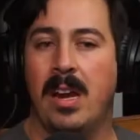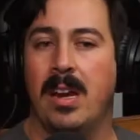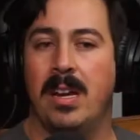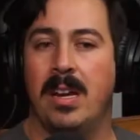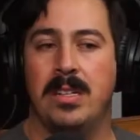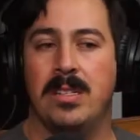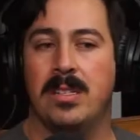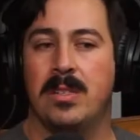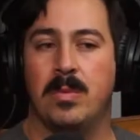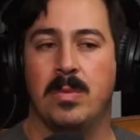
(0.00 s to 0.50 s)
bit
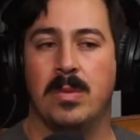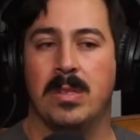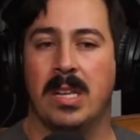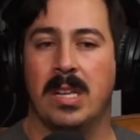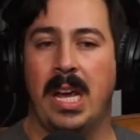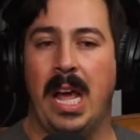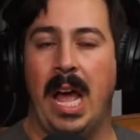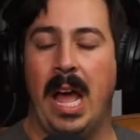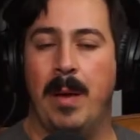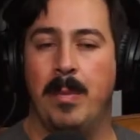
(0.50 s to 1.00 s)
of that, and I
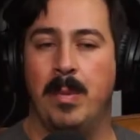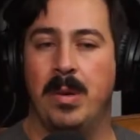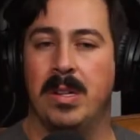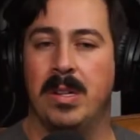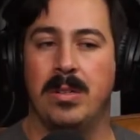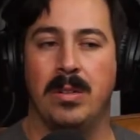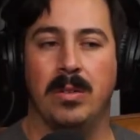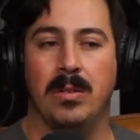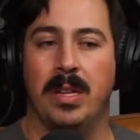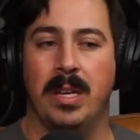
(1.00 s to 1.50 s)
just was
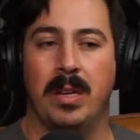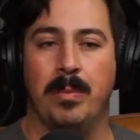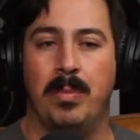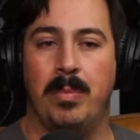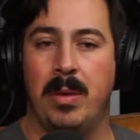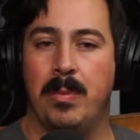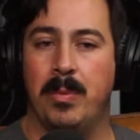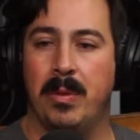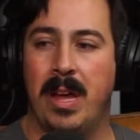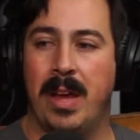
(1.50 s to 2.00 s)
like, I'm an
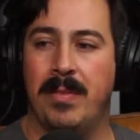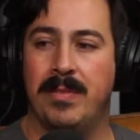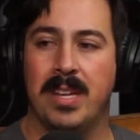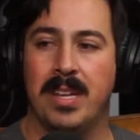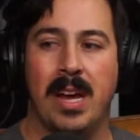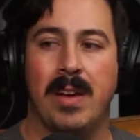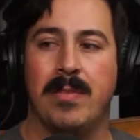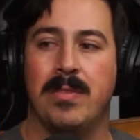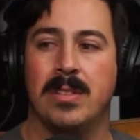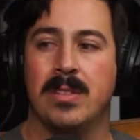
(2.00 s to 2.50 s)
adult. Like
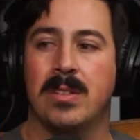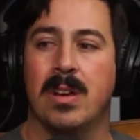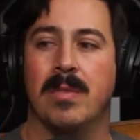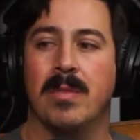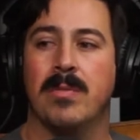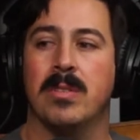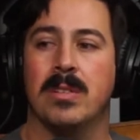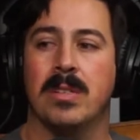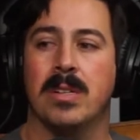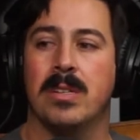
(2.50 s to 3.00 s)
people have to
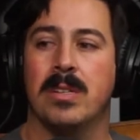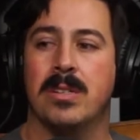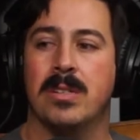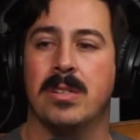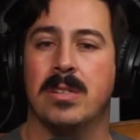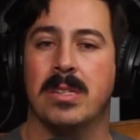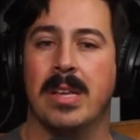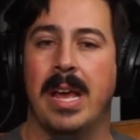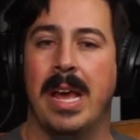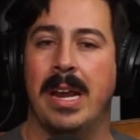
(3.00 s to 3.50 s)
have these
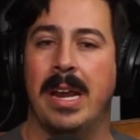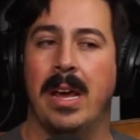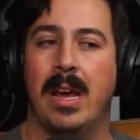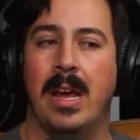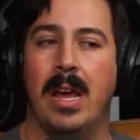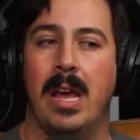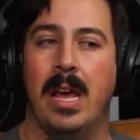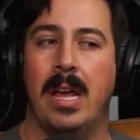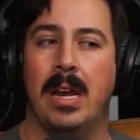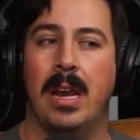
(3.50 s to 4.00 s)

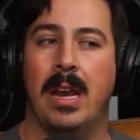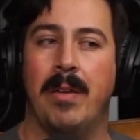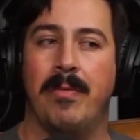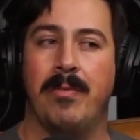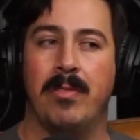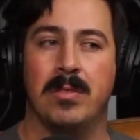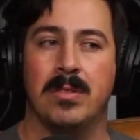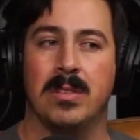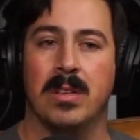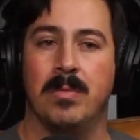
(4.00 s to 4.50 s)
conversations,
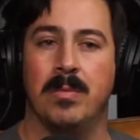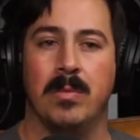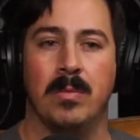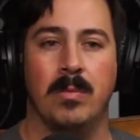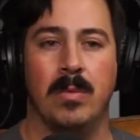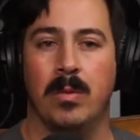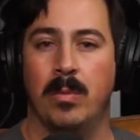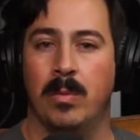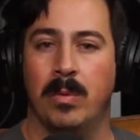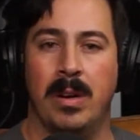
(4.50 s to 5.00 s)
and for
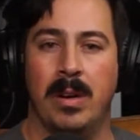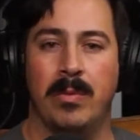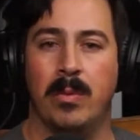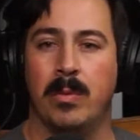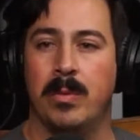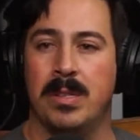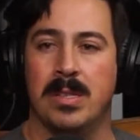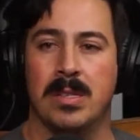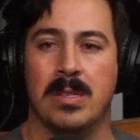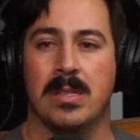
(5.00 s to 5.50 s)
some
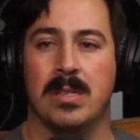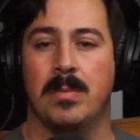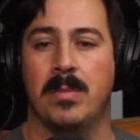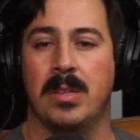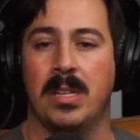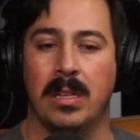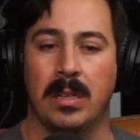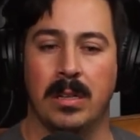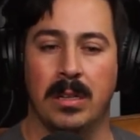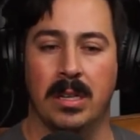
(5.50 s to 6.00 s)
whatever
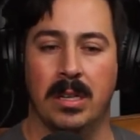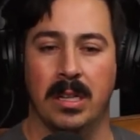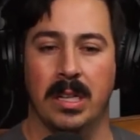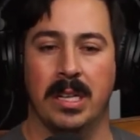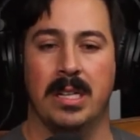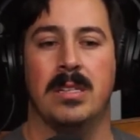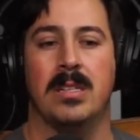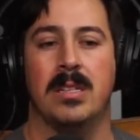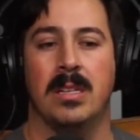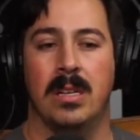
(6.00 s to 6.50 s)
reason,
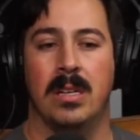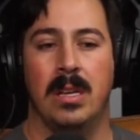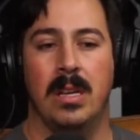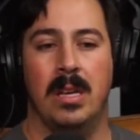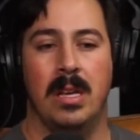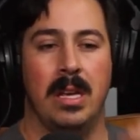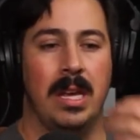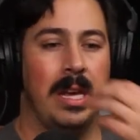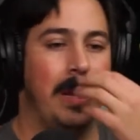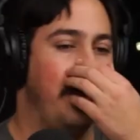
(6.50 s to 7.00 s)
something
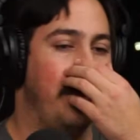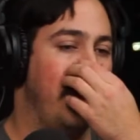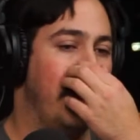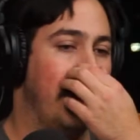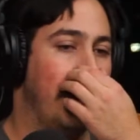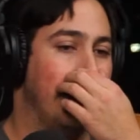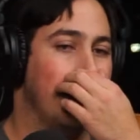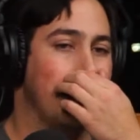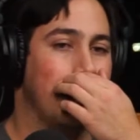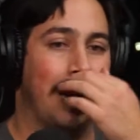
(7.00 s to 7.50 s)
clicked
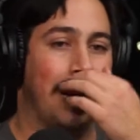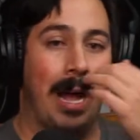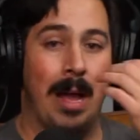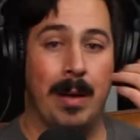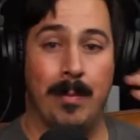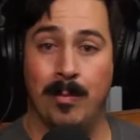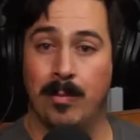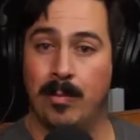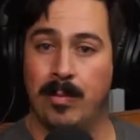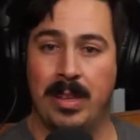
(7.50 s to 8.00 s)
in me that
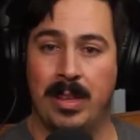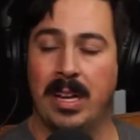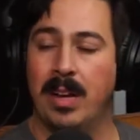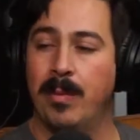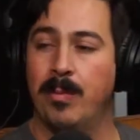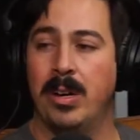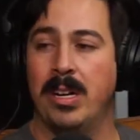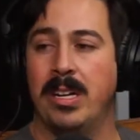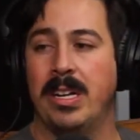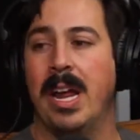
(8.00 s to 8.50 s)
was like,
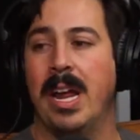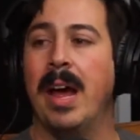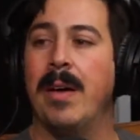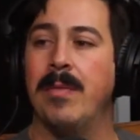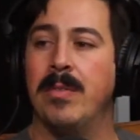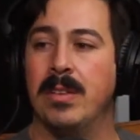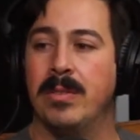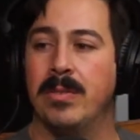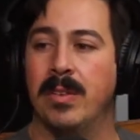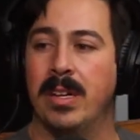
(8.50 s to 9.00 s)
I'm
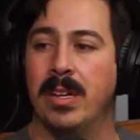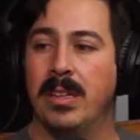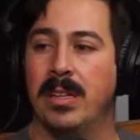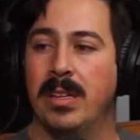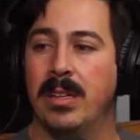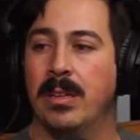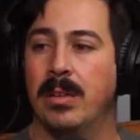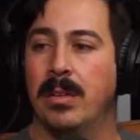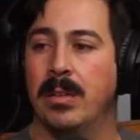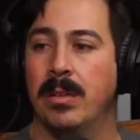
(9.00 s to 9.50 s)
ready to have
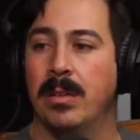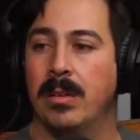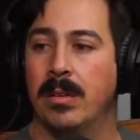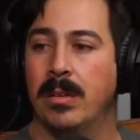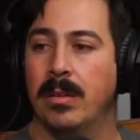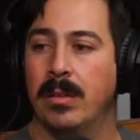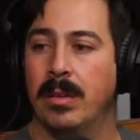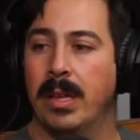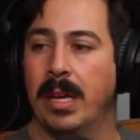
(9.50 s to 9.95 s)
this finally.